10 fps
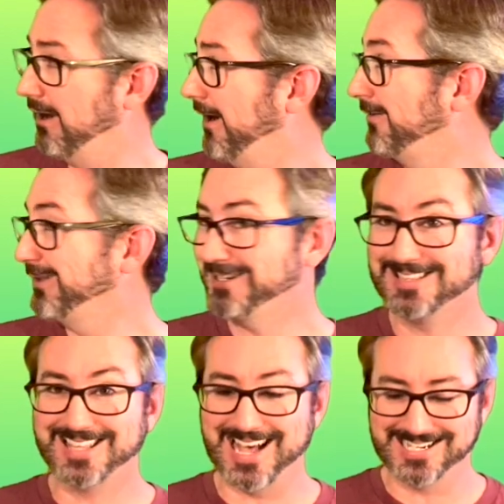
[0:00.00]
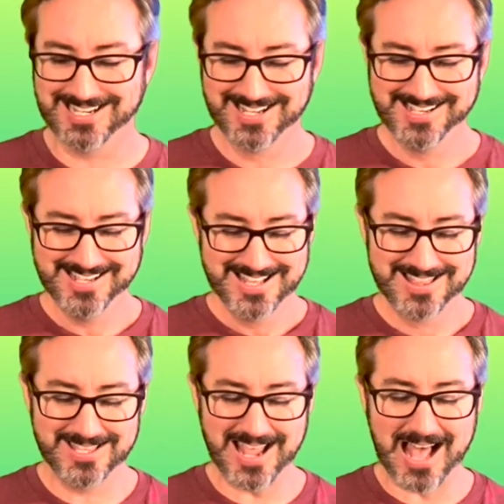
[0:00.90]
Look at that.
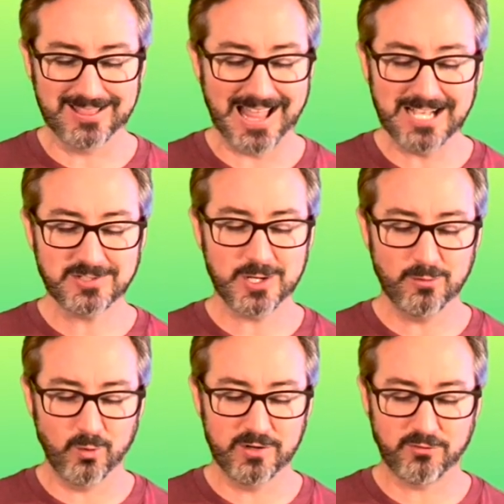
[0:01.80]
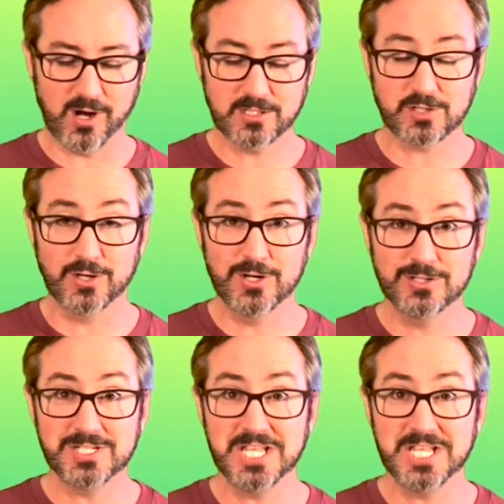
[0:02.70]
The Alaskan wood frog turns